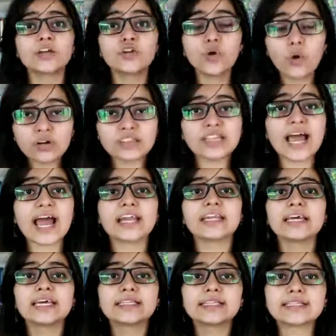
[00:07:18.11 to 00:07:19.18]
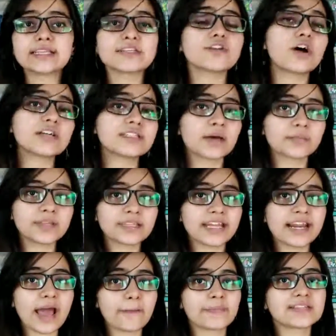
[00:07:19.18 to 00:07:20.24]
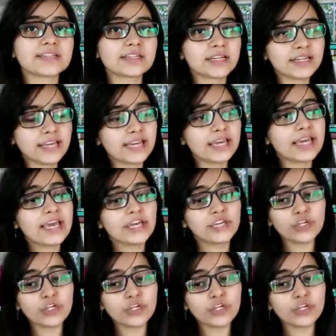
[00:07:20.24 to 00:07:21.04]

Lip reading: Note that this is not something that happens in a day.